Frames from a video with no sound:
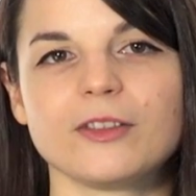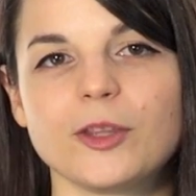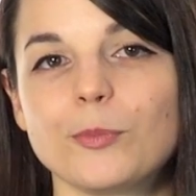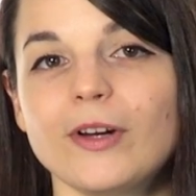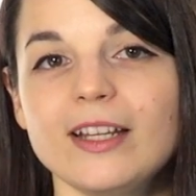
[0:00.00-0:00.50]

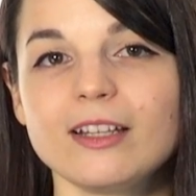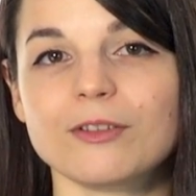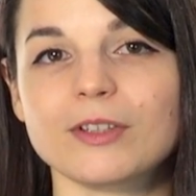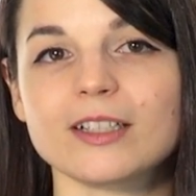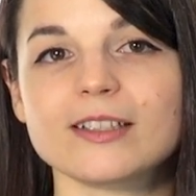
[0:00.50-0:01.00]
The brain
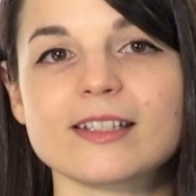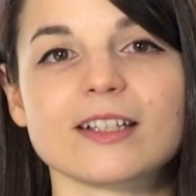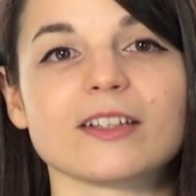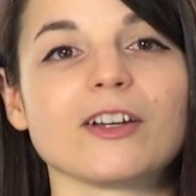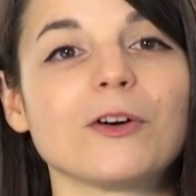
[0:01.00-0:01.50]
can
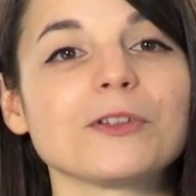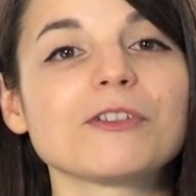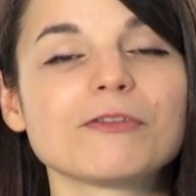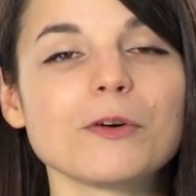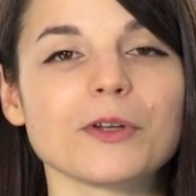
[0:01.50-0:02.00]
realistically only
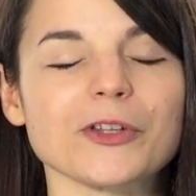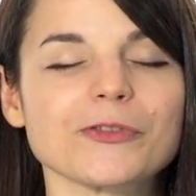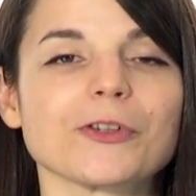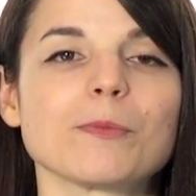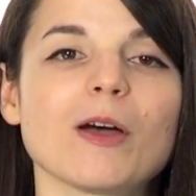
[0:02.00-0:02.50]
focus
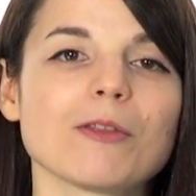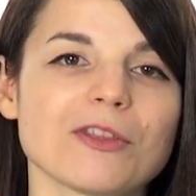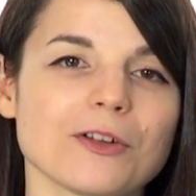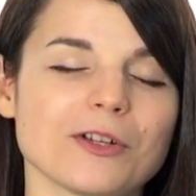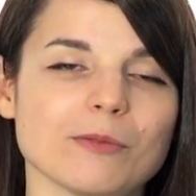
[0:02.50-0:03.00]
for about
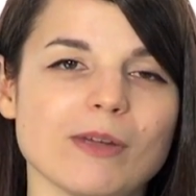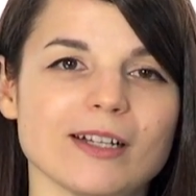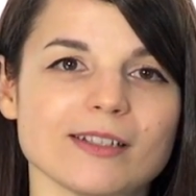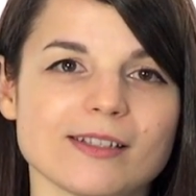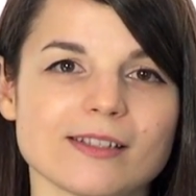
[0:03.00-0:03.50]
30
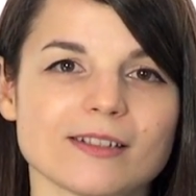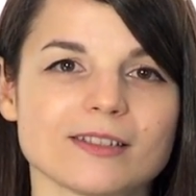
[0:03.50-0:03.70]
minutes.